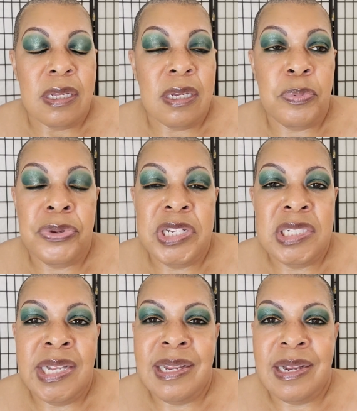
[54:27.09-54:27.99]

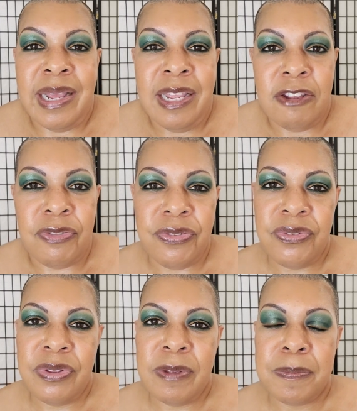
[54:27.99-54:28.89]
appreciate
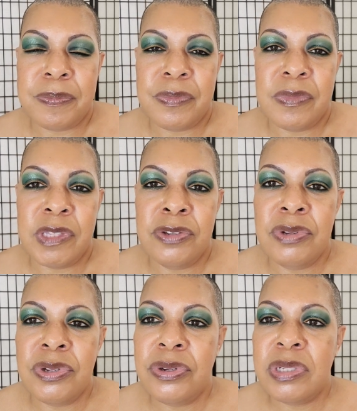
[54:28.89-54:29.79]
life
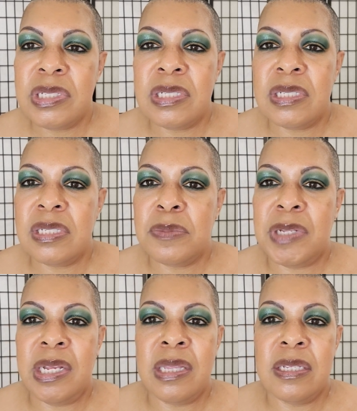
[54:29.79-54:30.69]
you learn to just be like,